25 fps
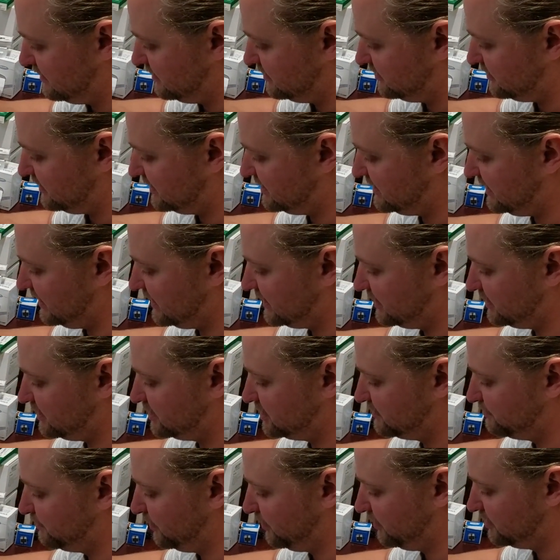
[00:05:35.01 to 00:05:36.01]
So I take a
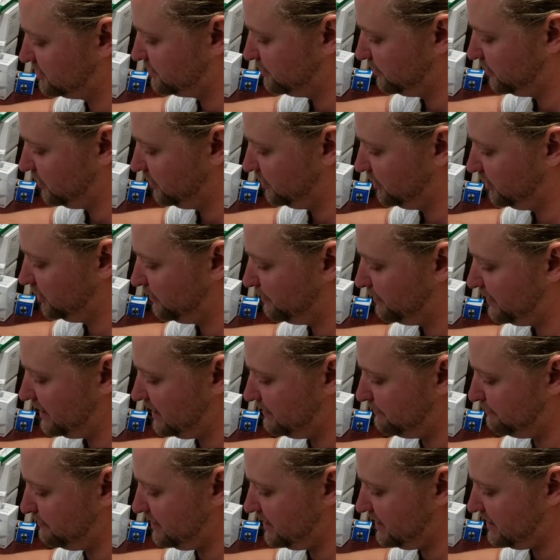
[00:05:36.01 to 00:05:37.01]
disposable little
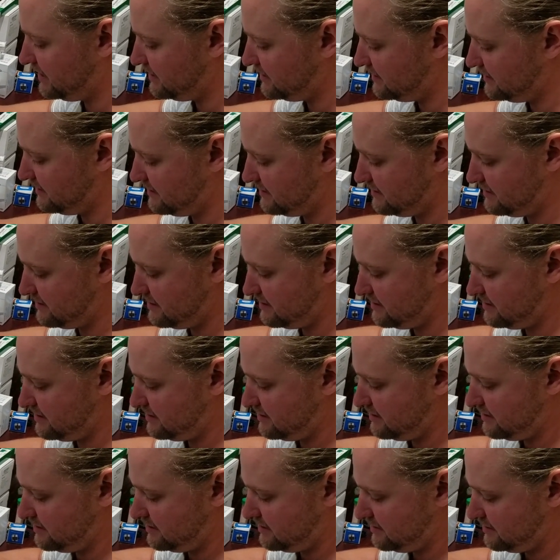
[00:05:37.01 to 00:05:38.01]
pipette,
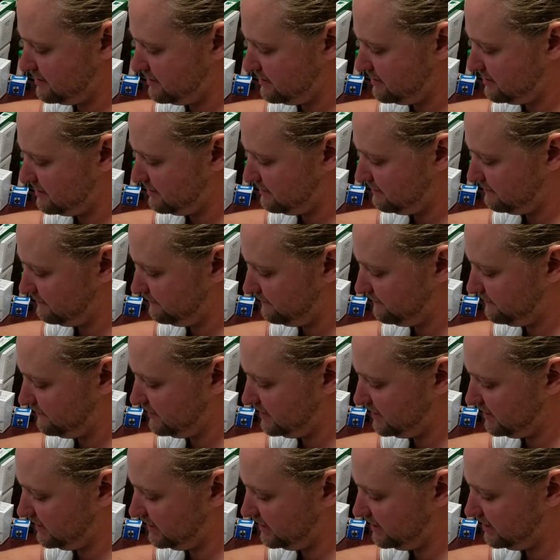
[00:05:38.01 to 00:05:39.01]

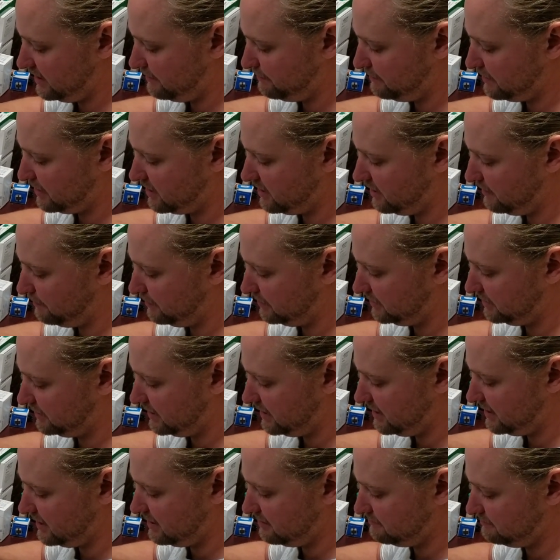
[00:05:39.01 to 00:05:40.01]
fill it up a couple
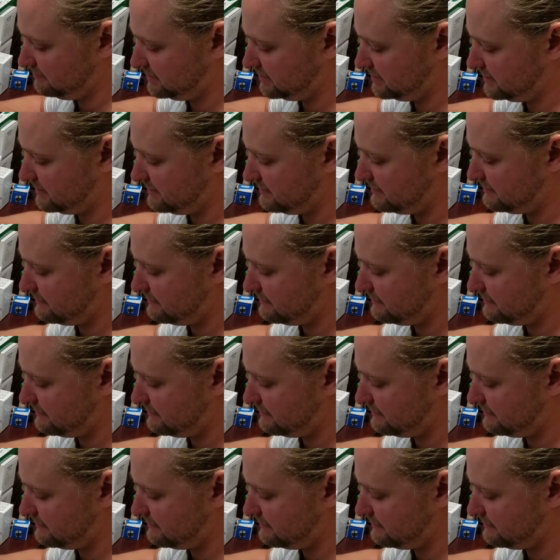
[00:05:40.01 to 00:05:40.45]
times,